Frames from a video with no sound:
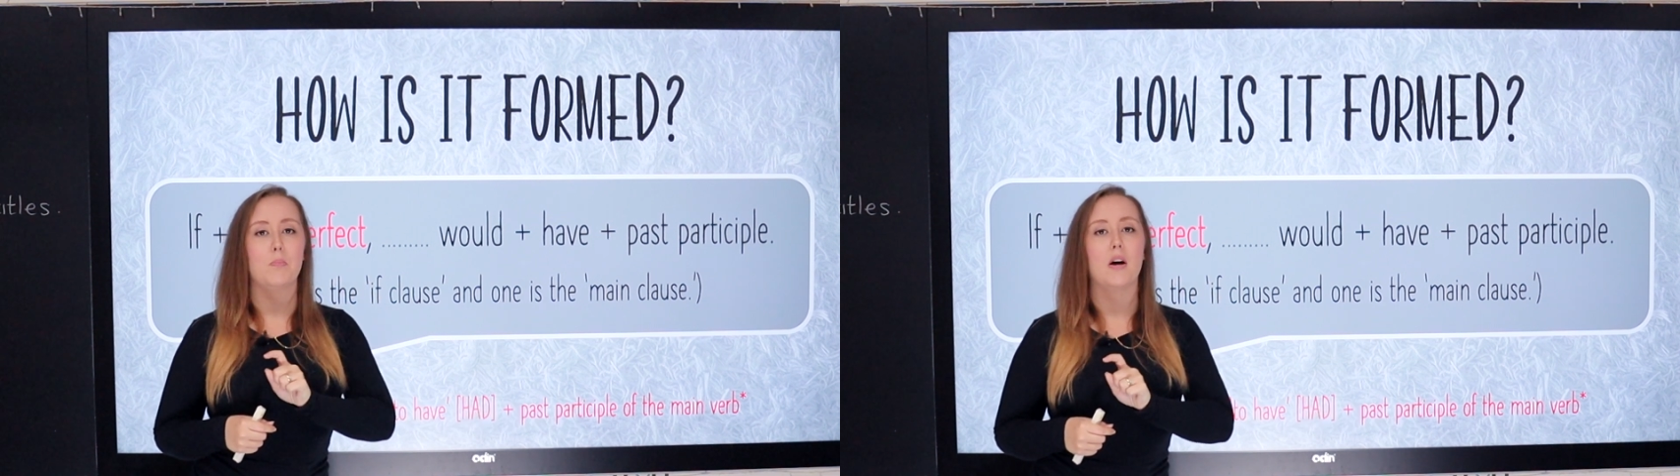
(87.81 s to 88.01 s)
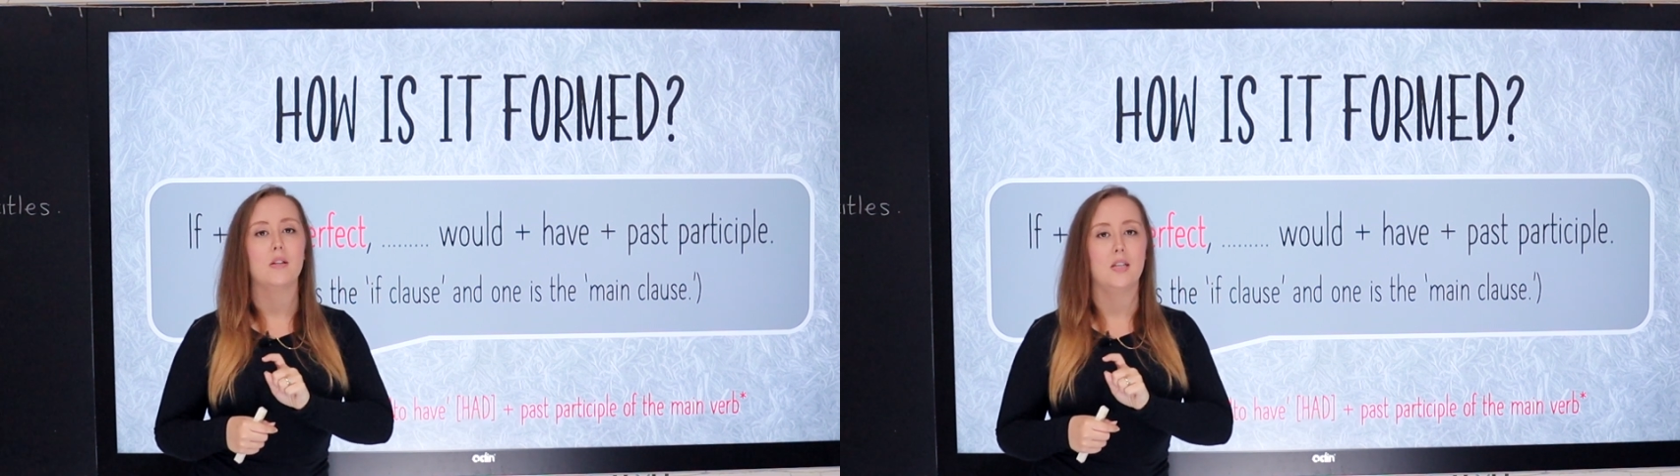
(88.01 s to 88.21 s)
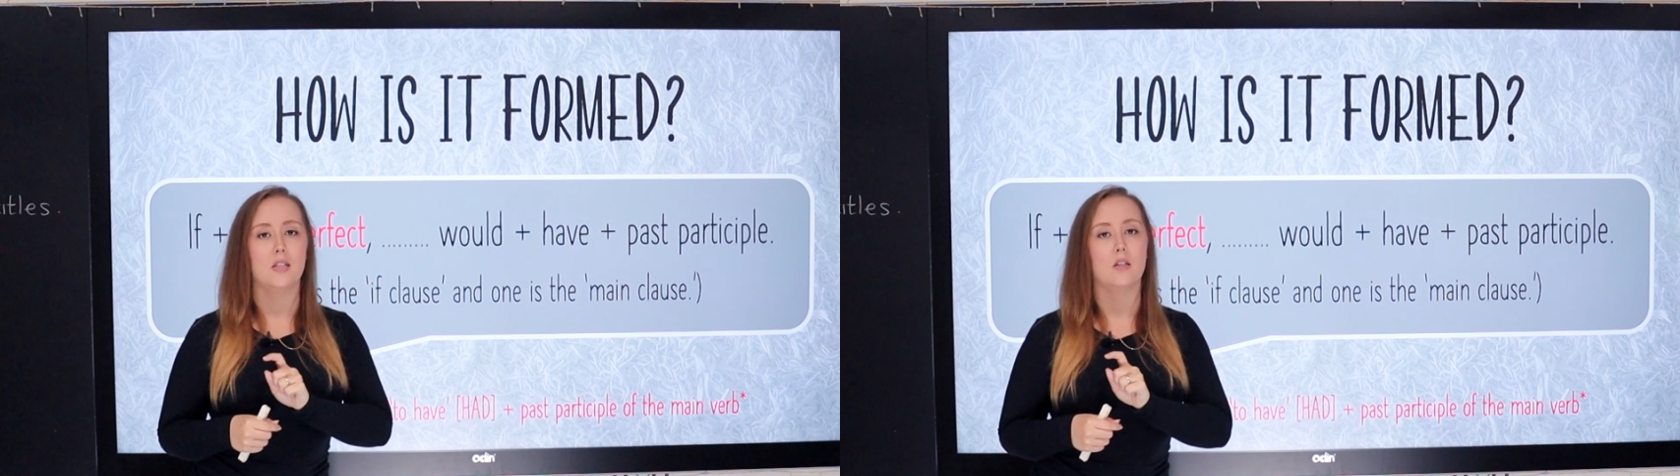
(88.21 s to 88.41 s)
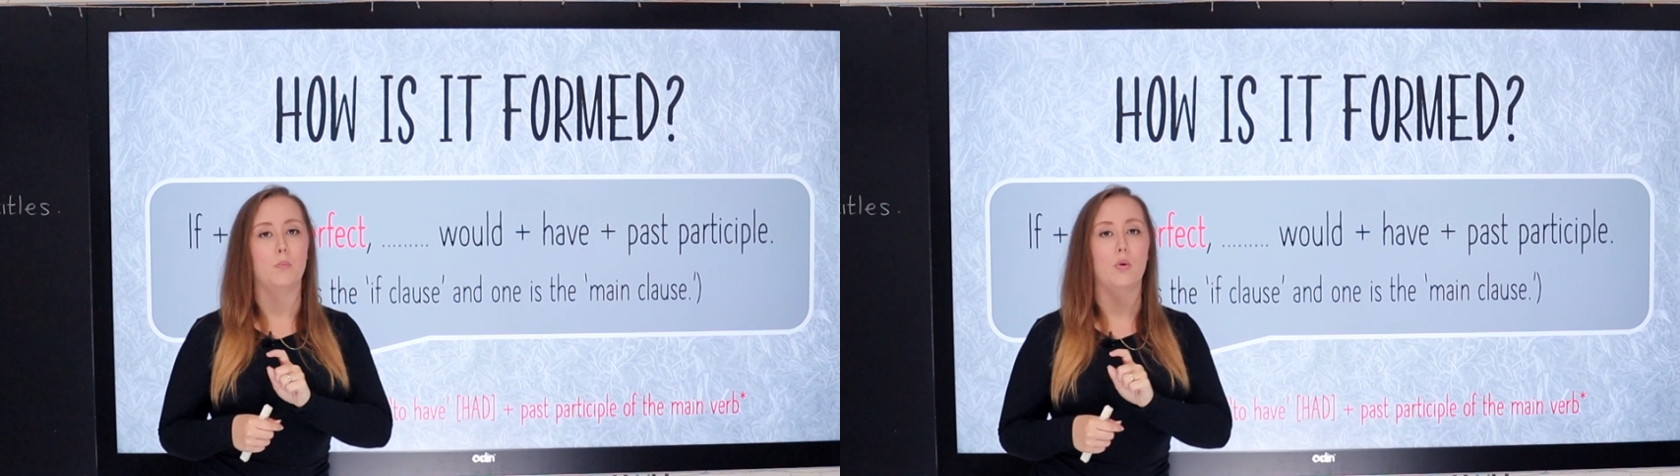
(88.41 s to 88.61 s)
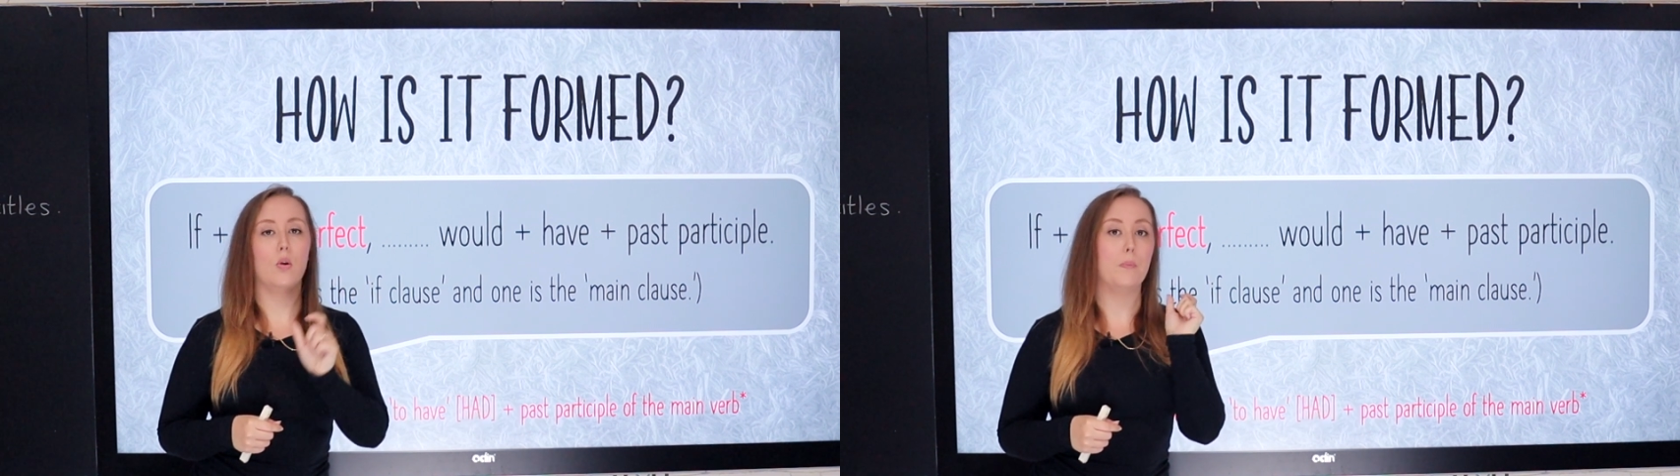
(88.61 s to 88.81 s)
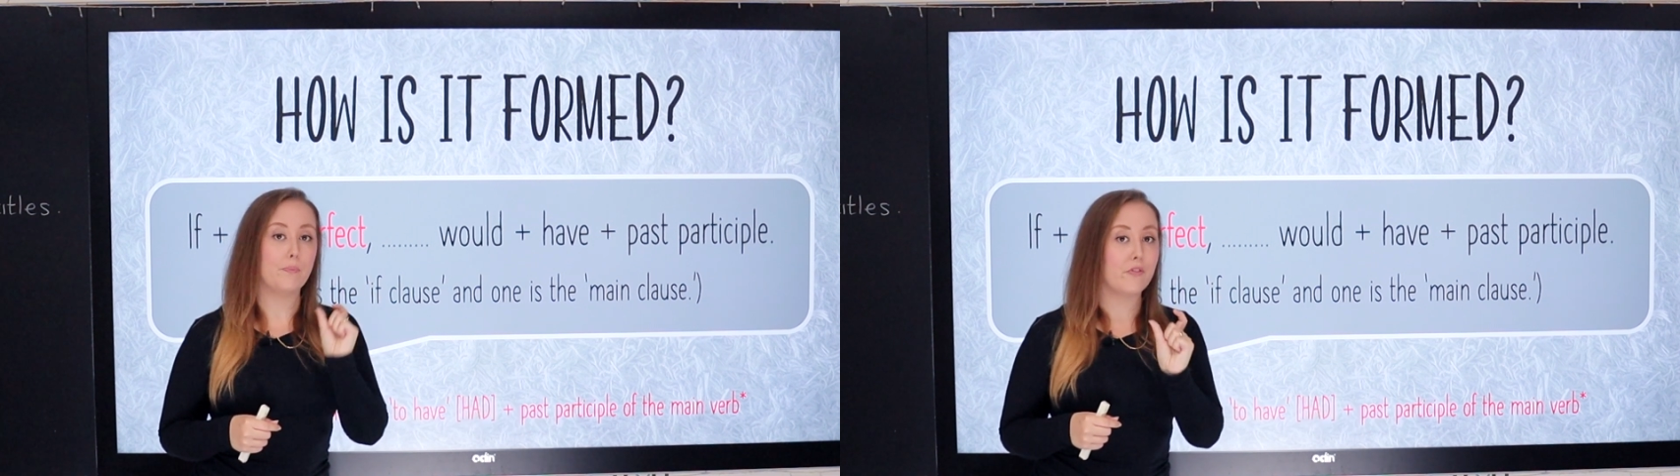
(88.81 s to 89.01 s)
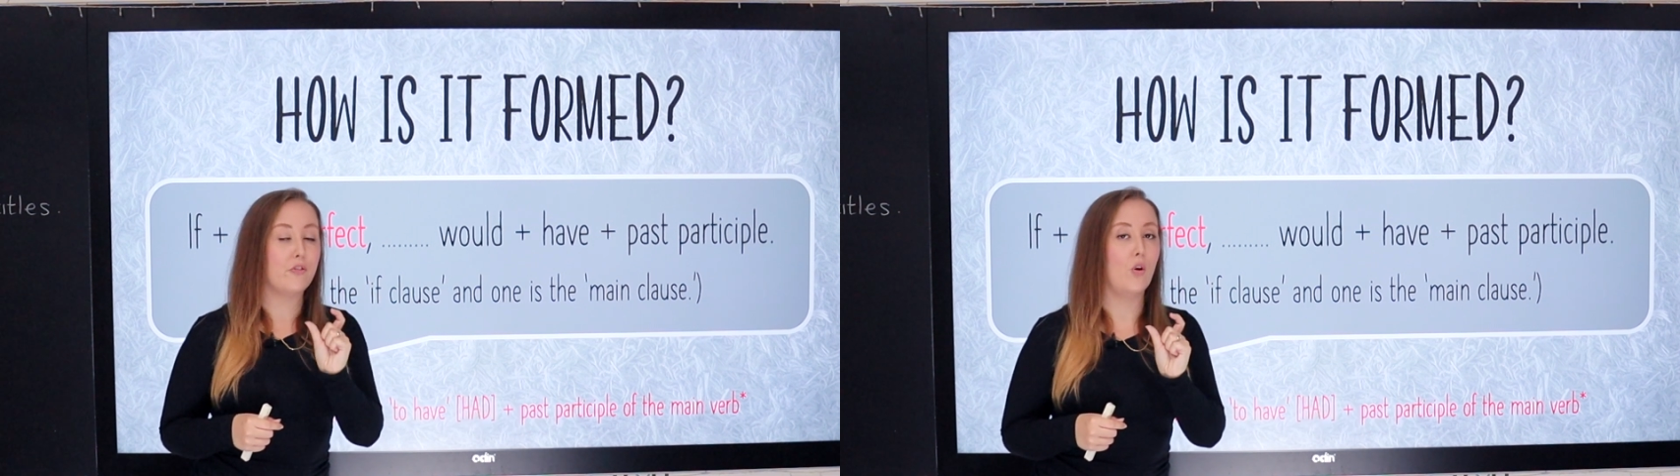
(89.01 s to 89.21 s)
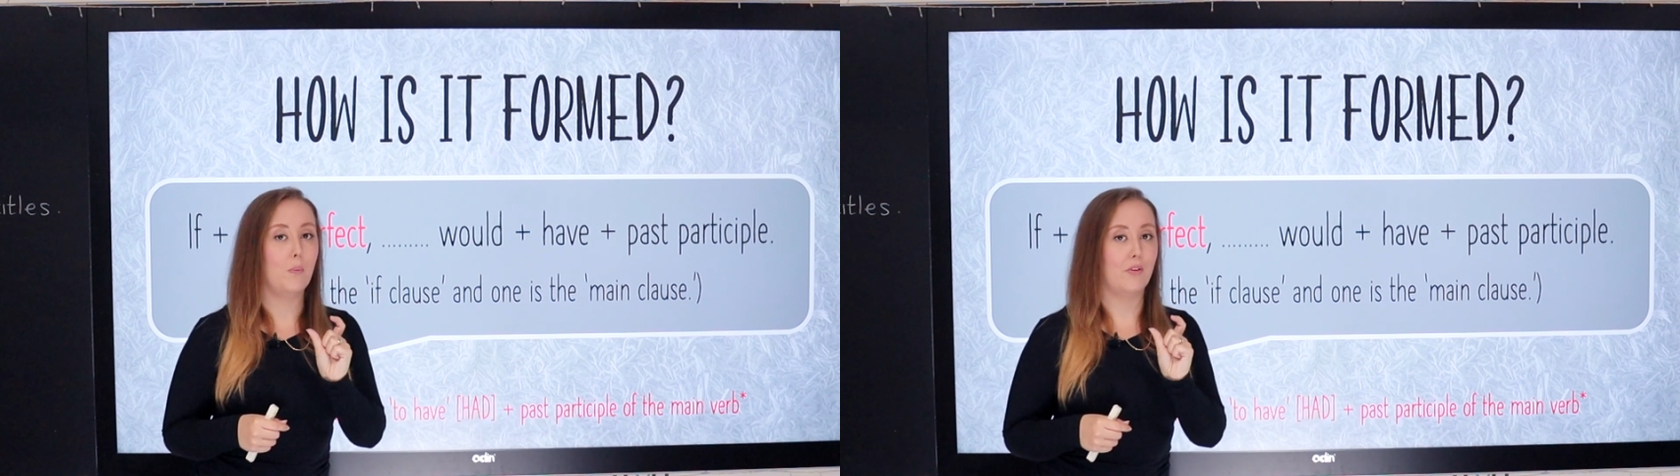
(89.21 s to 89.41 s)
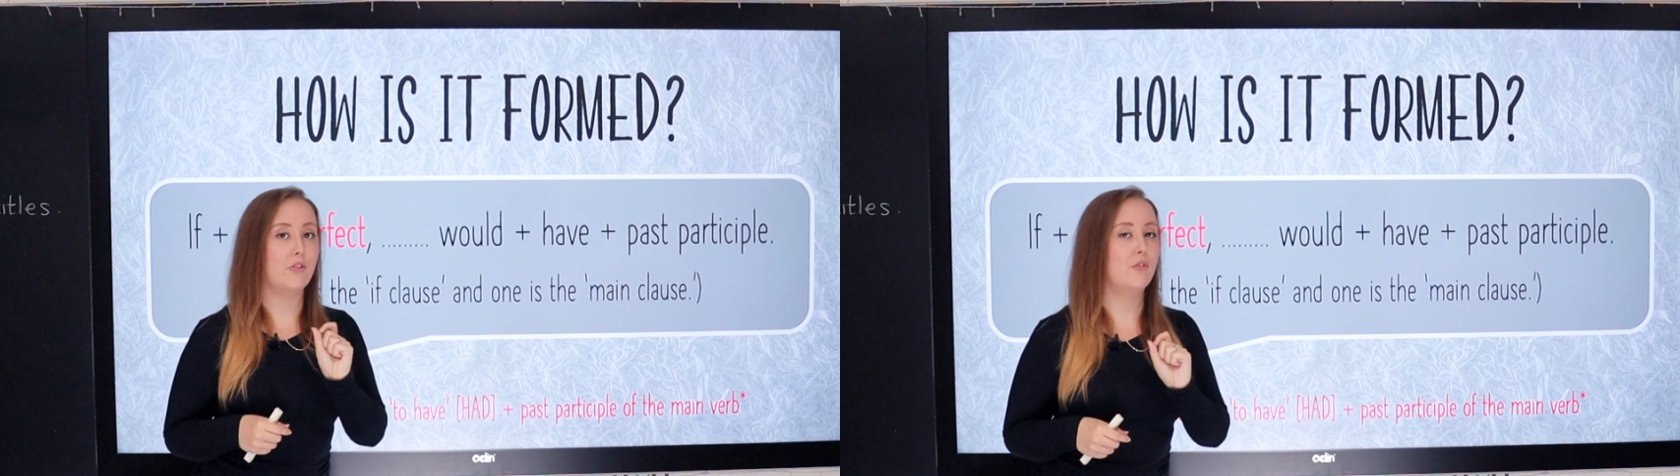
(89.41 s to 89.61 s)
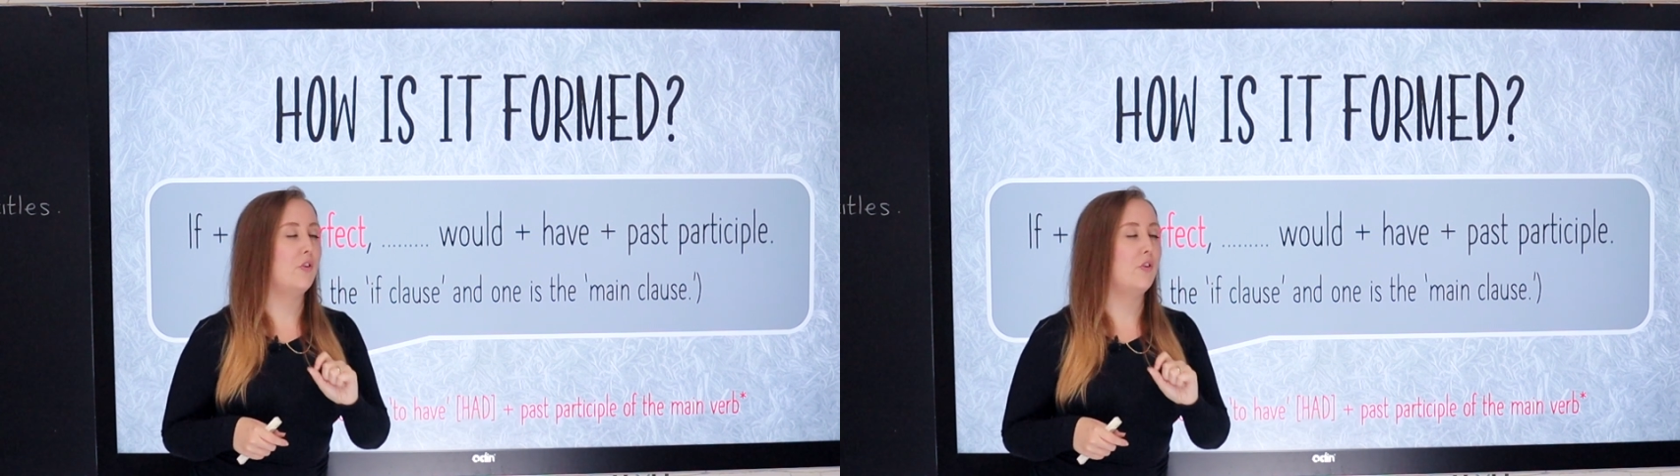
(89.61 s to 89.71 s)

participle form of the